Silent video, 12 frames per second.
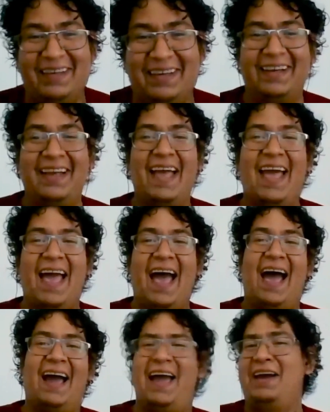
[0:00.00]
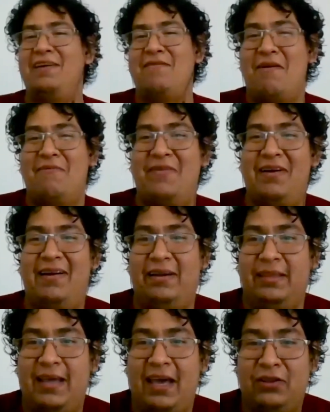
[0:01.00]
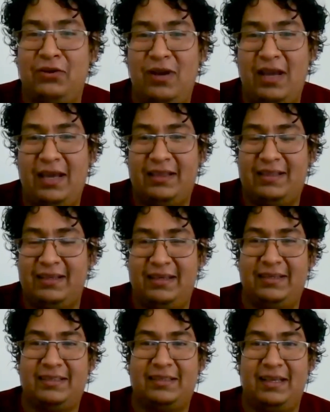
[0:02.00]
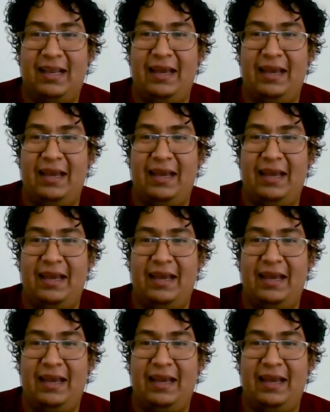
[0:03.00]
And I remember in that roulette is